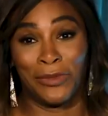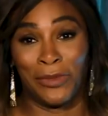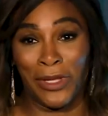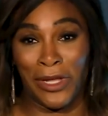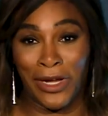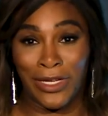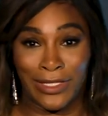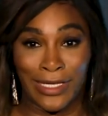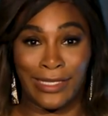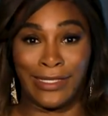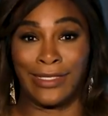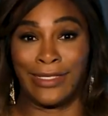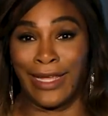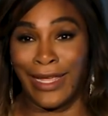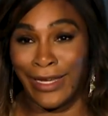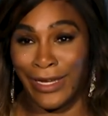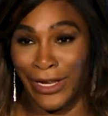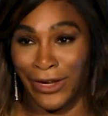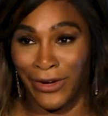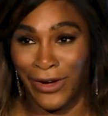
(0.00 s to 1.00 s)
player, as I
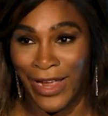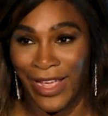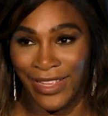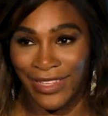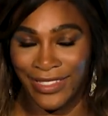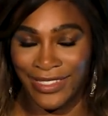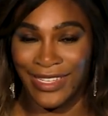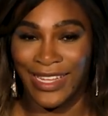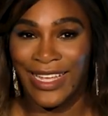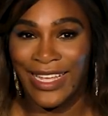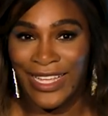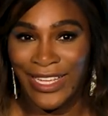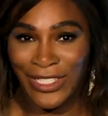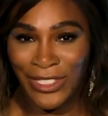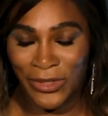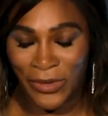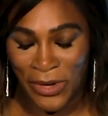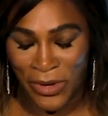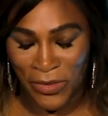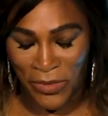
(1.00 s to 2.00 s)
stand here as
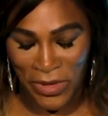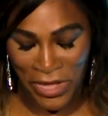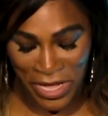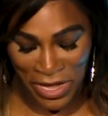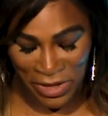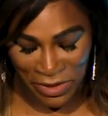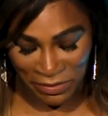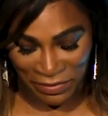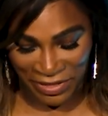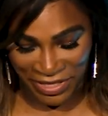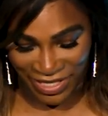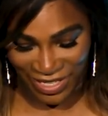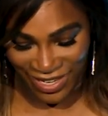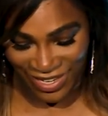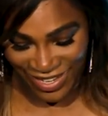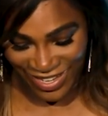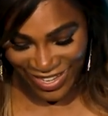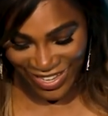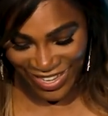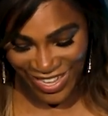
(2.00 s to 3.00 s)
Serena Williams,
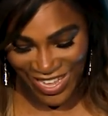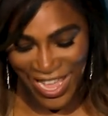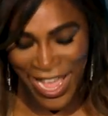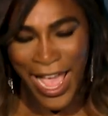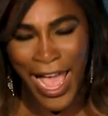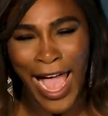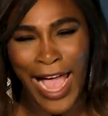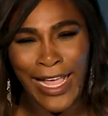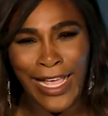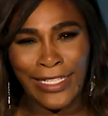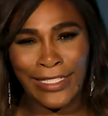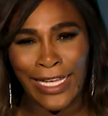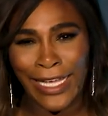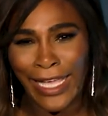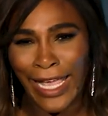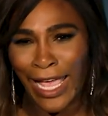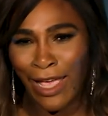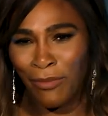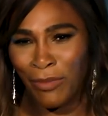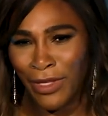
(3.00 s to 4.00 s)
I guess I
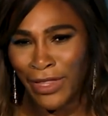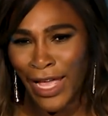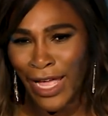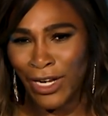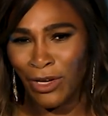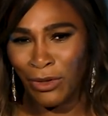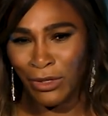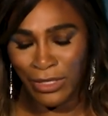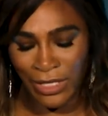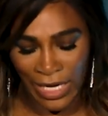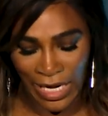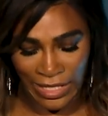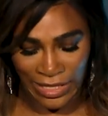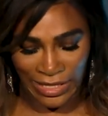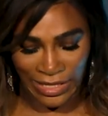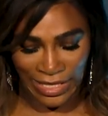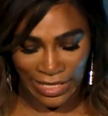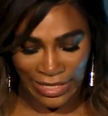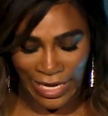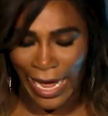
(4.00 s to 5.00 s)
can't put that in
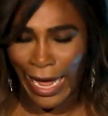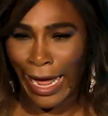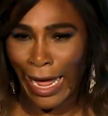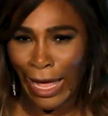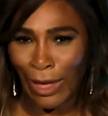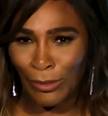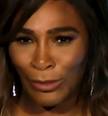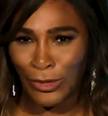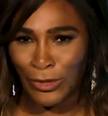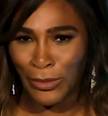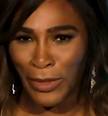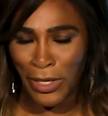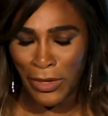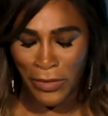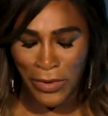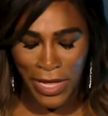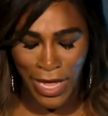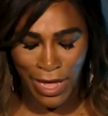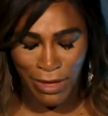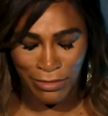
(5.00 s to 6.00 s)
quotations because I am Serena
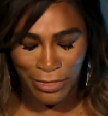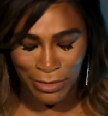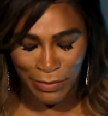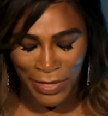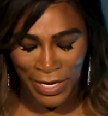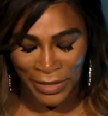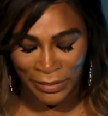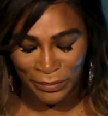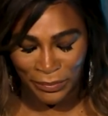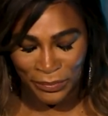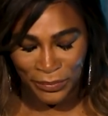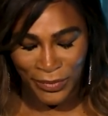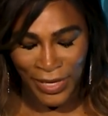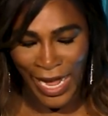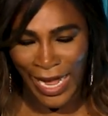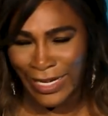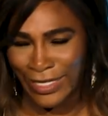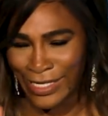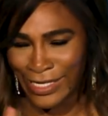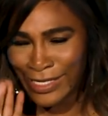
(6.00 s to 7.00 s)
Williams, but
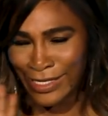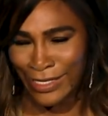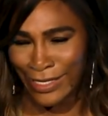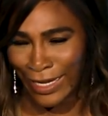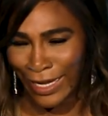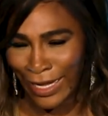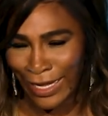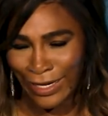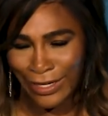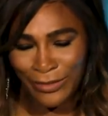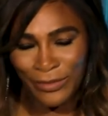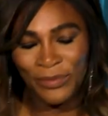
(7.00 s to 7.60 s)
I just did.